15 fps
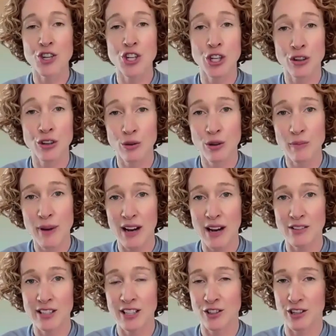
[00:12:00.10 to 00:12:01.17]
knew
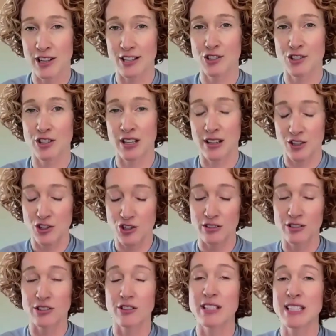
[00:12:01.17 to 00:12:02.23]
about the aggression, the
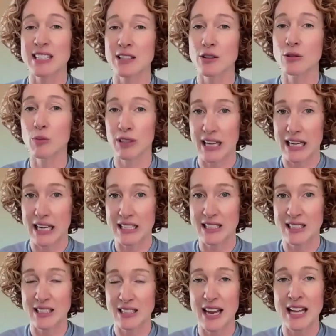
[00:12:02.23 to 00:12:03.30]
shelter still
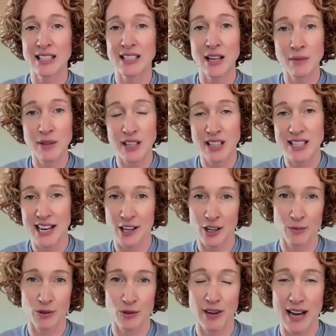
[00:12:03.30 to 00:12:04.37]
placed, and something
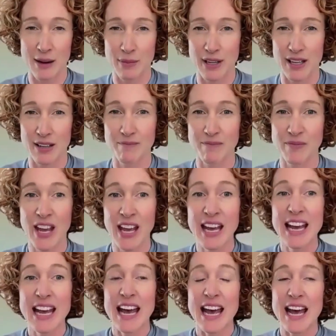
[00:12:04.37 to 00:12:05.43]
terrible happened.
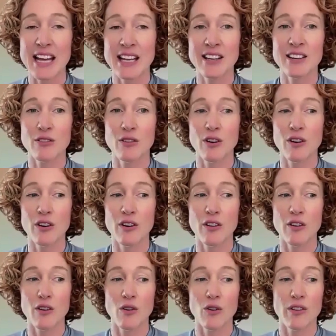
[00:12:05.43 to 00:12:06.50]
And
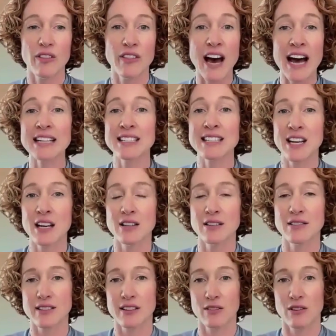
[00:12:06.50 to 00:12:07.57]
that
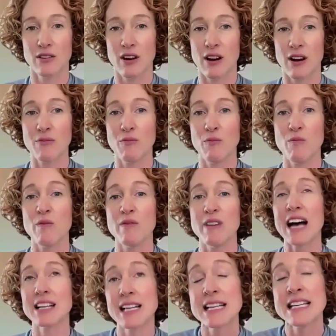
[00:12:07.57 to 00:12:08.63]
has
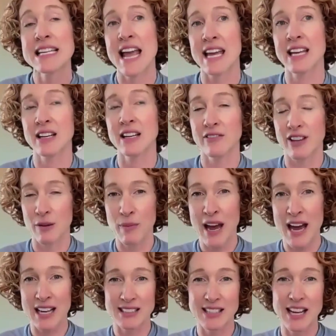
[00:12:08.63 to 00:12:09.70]
a negative
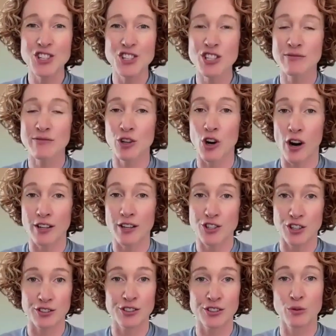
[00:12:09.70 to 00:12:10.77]
impact, not just for our
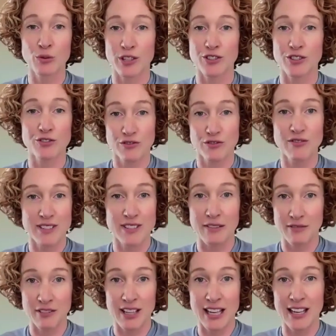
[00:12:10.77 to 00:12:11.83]
shelter, which
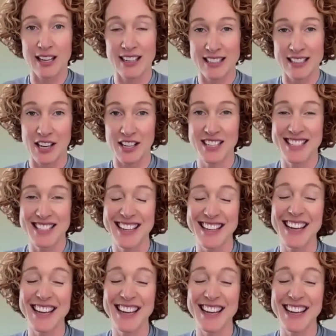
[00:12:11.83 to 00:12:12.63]
definitely it does,